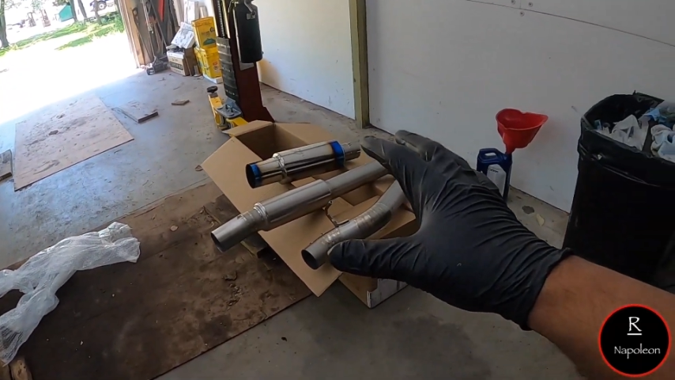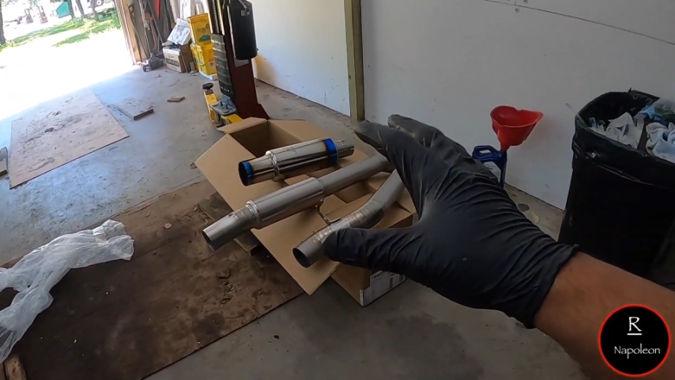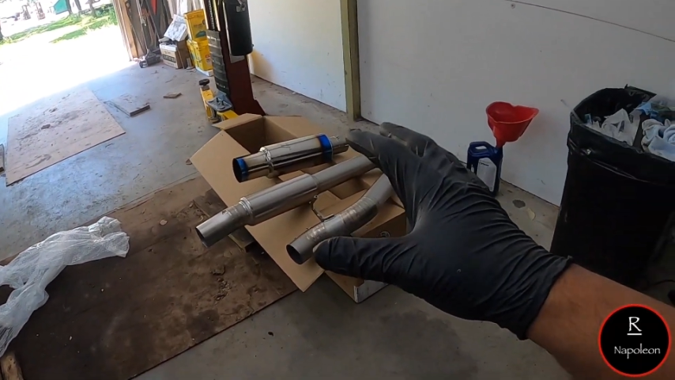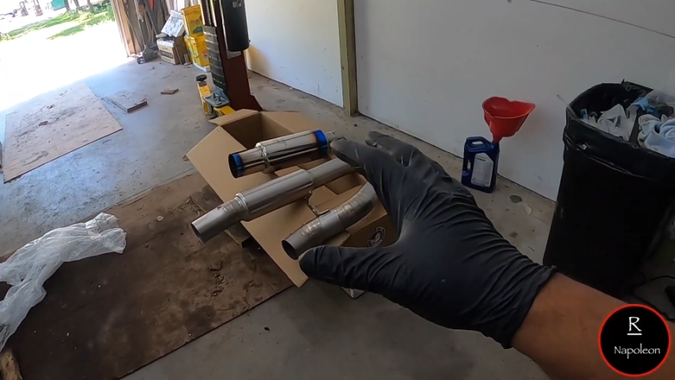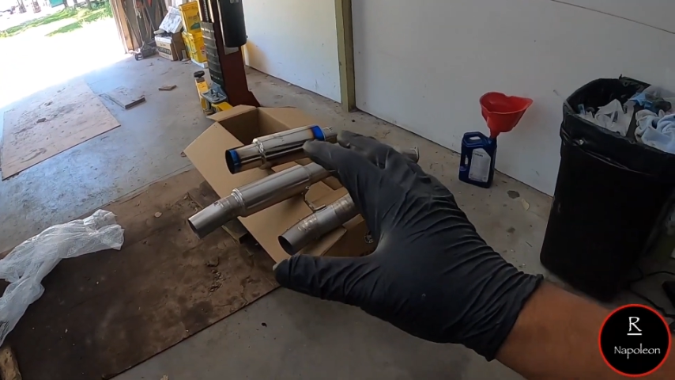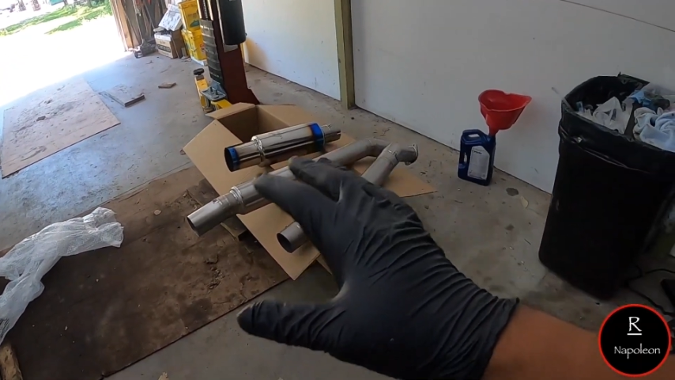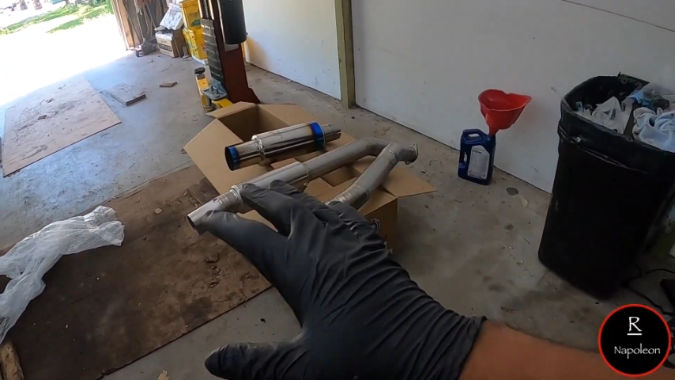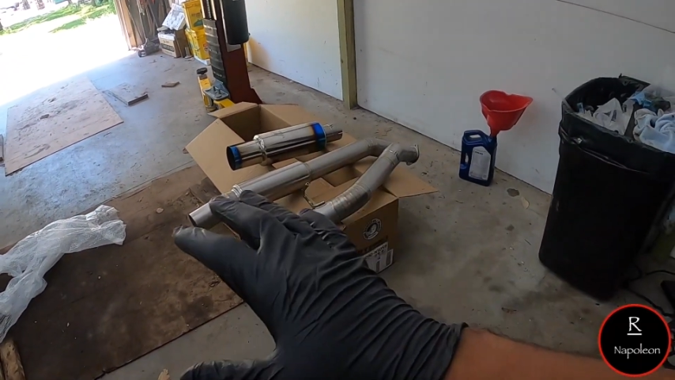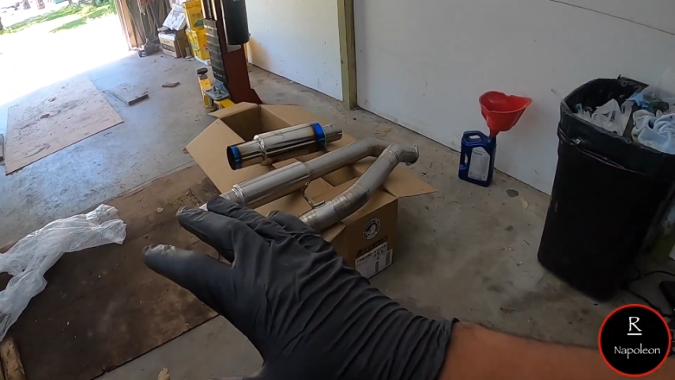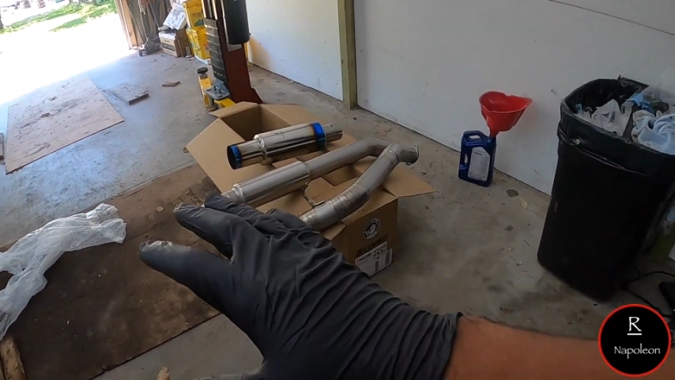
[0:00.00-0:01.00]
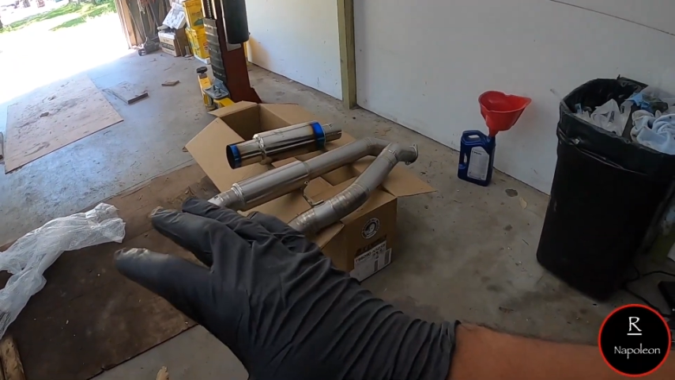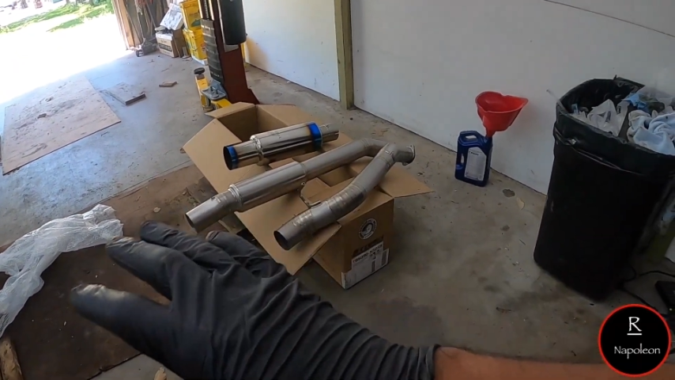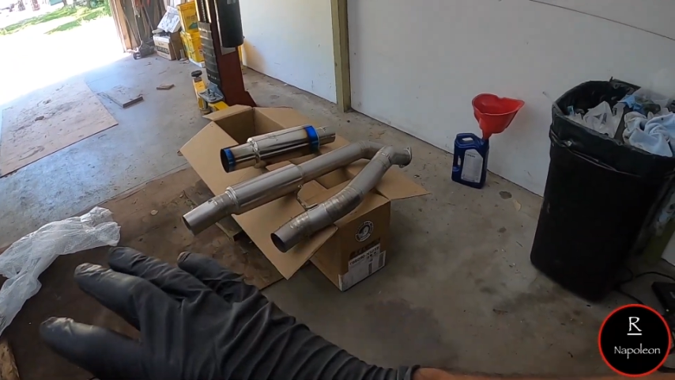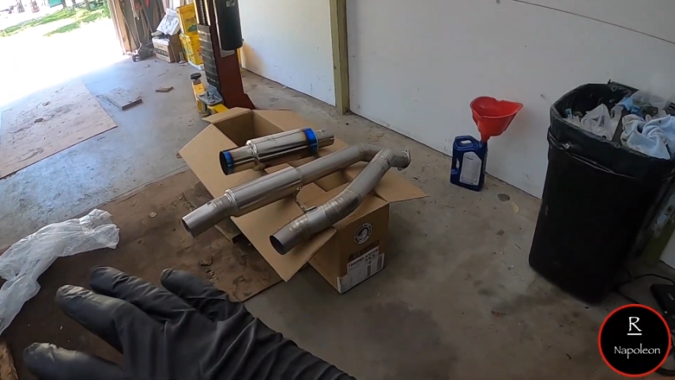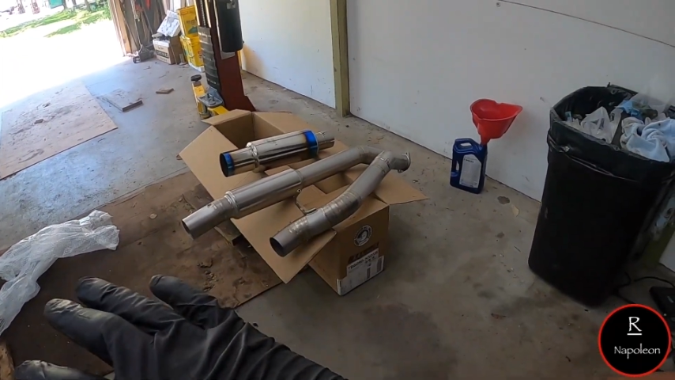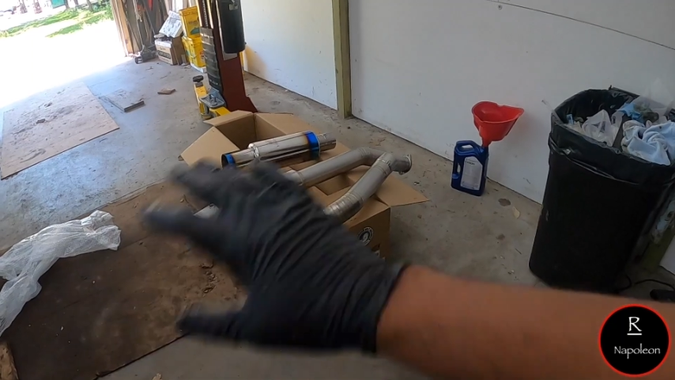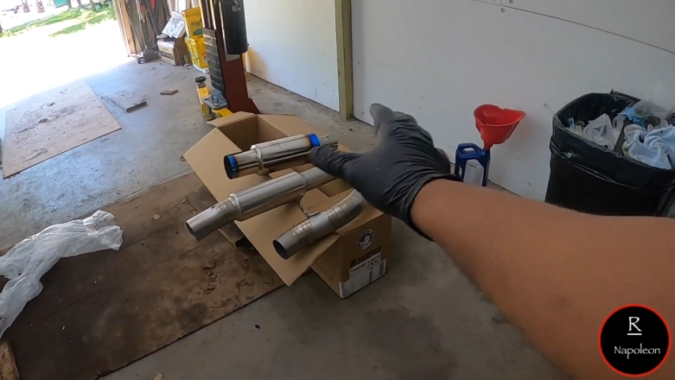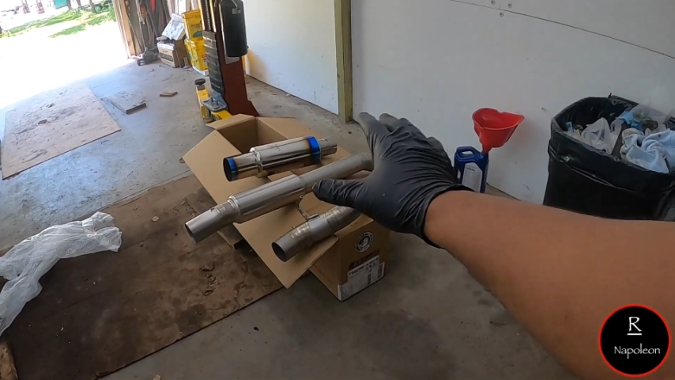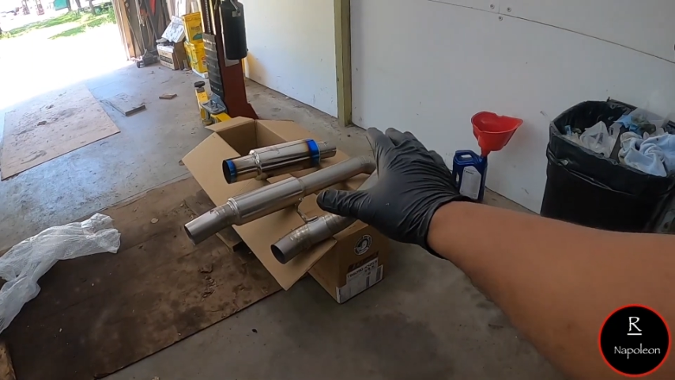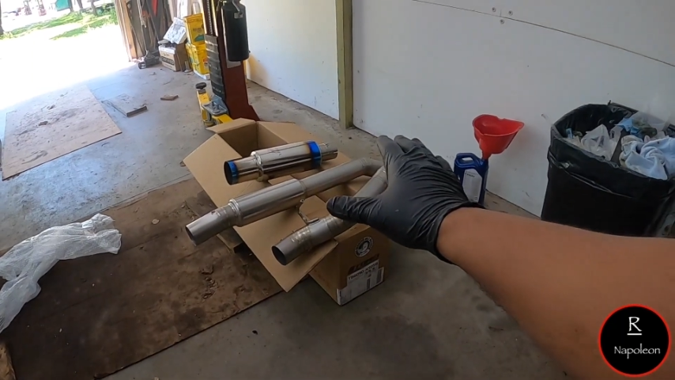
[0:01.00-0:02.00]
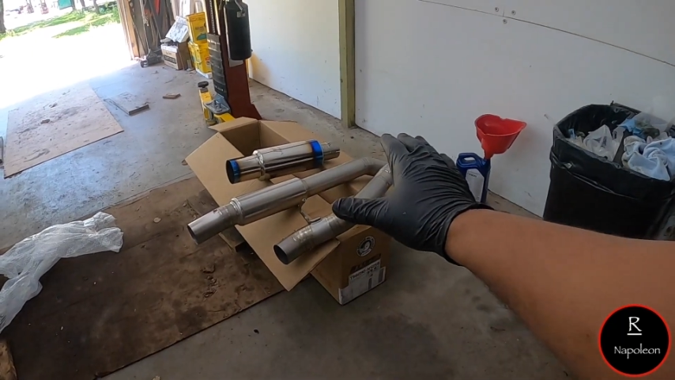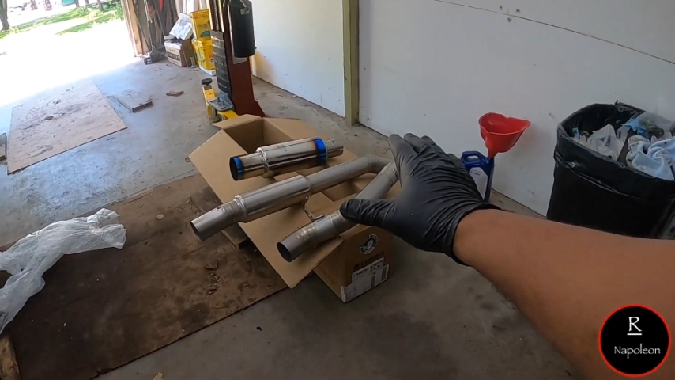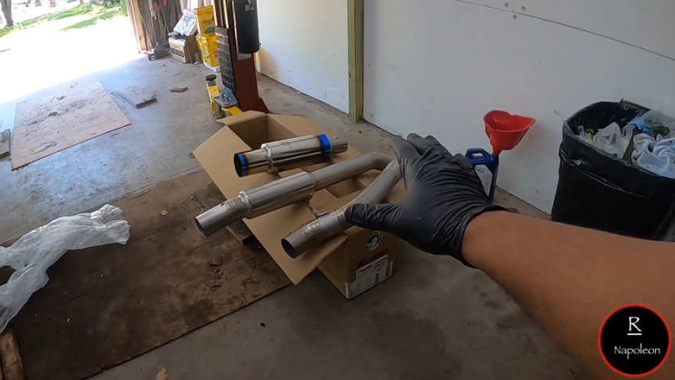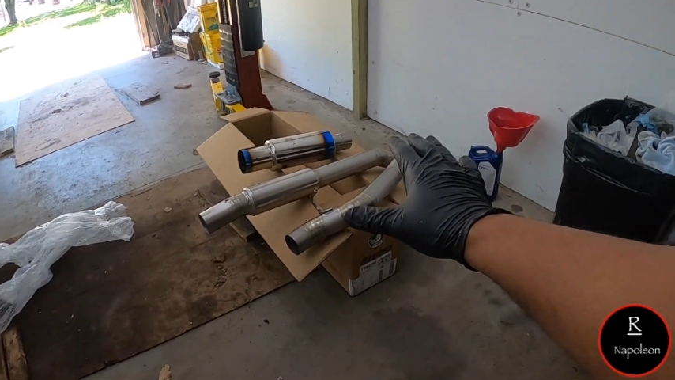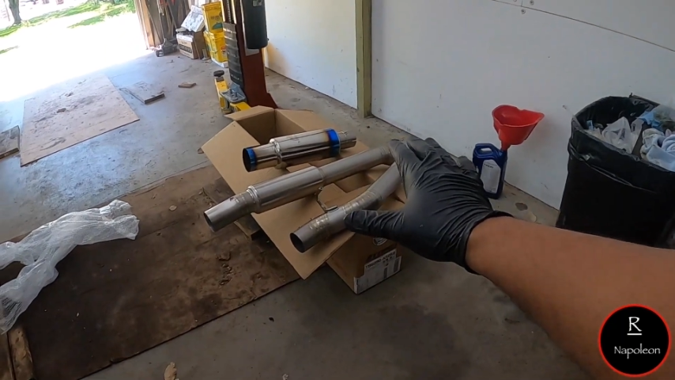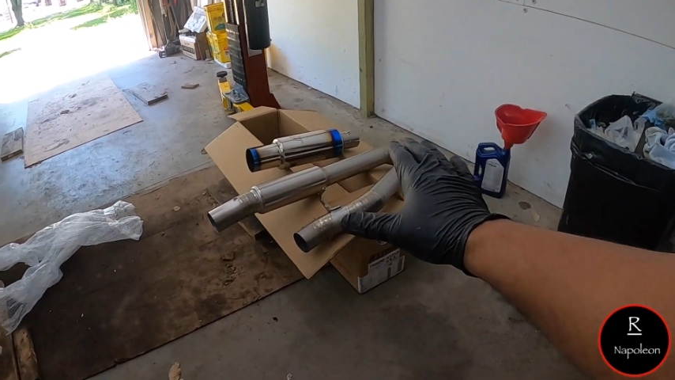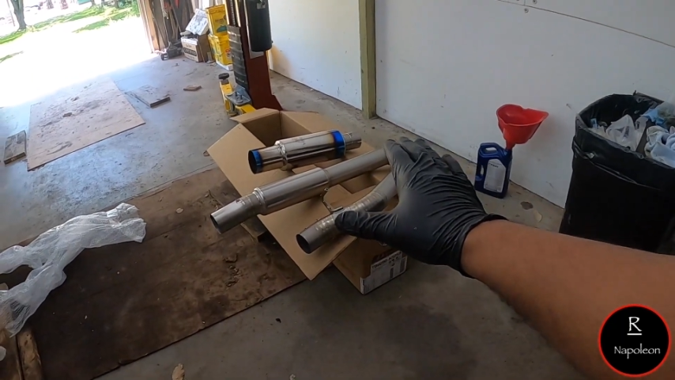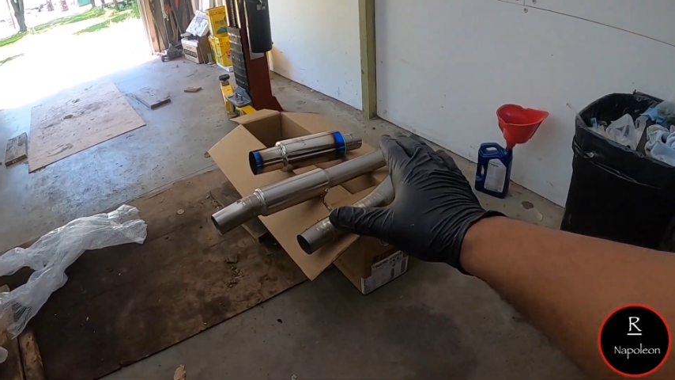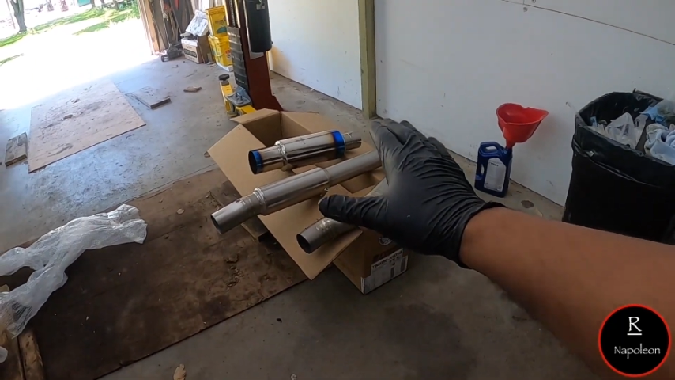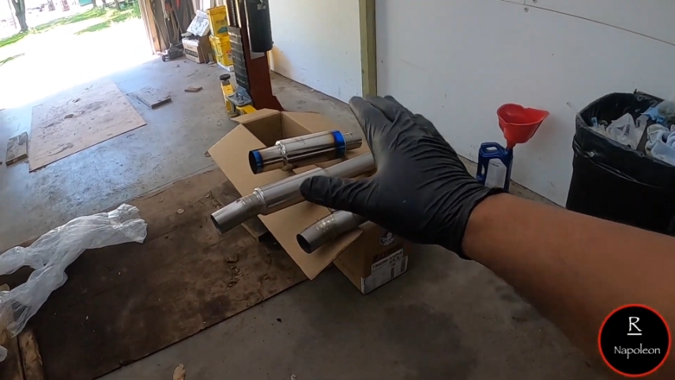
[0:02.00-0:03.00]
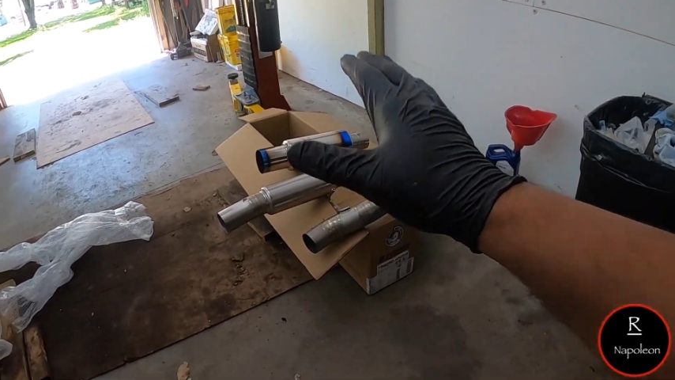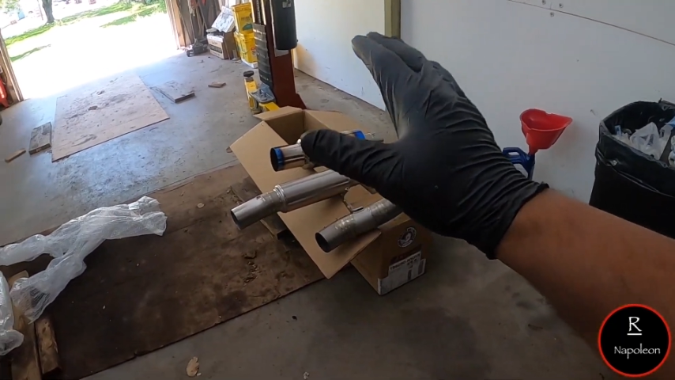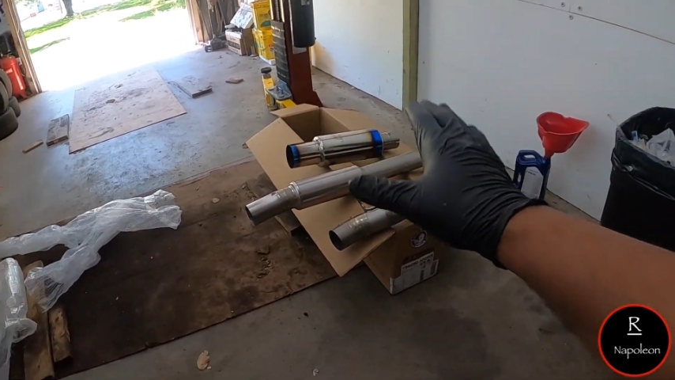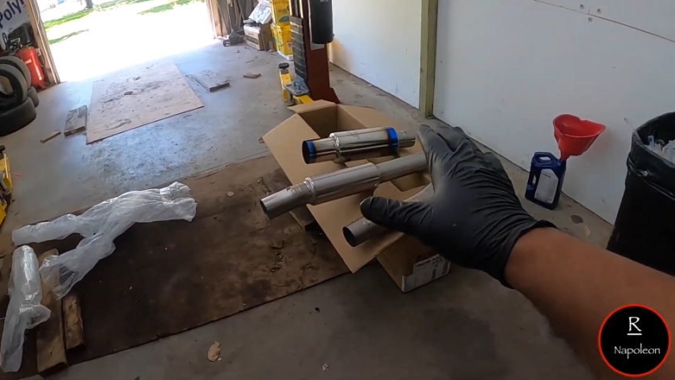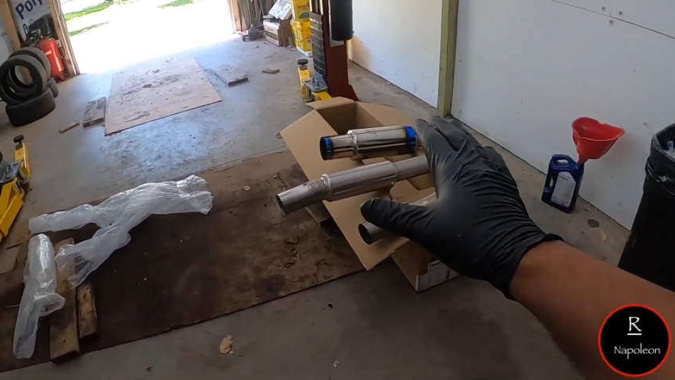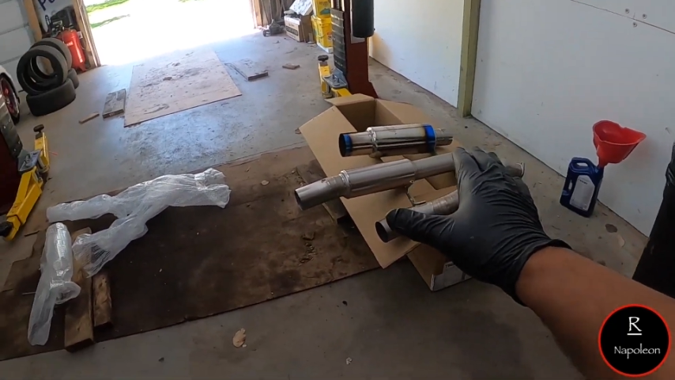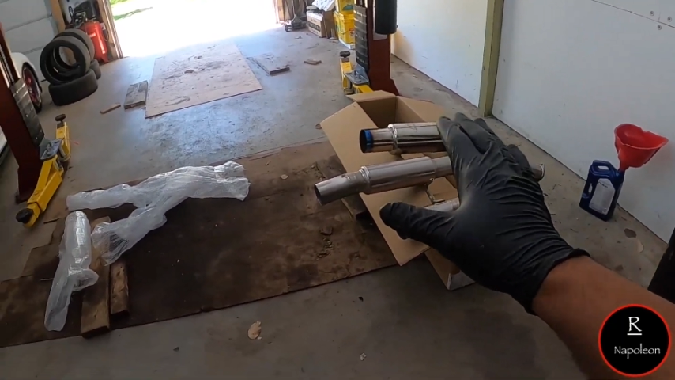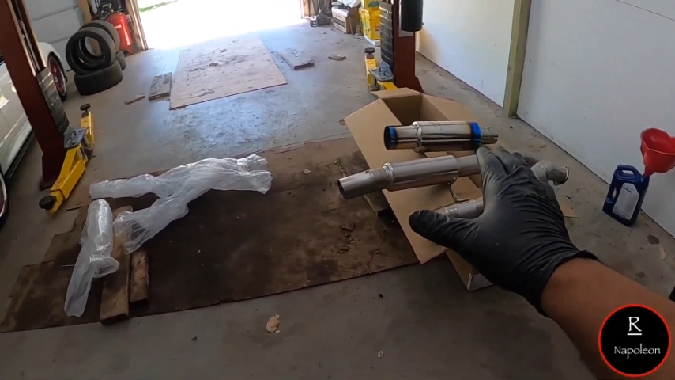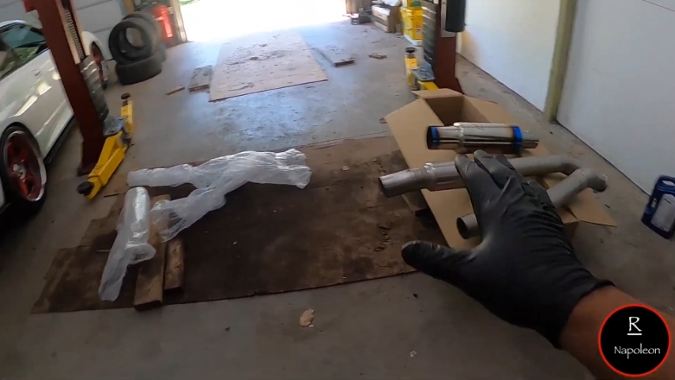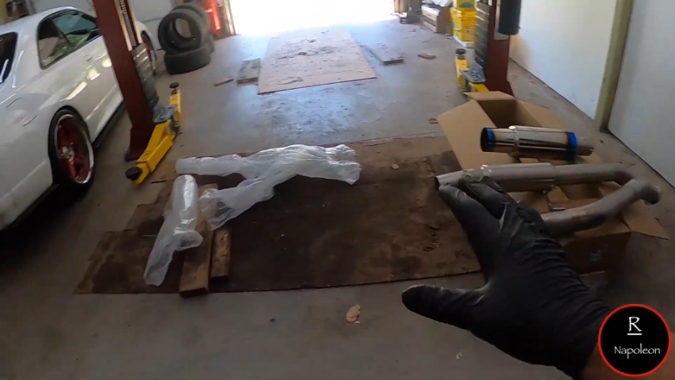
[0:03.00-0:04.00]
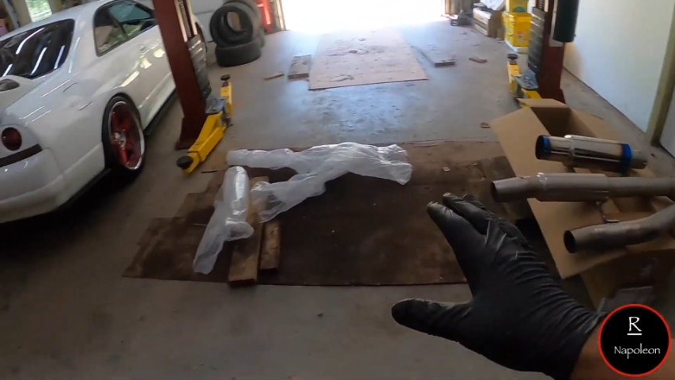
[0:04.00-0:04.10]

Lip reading: Nobody's mouth can be seen.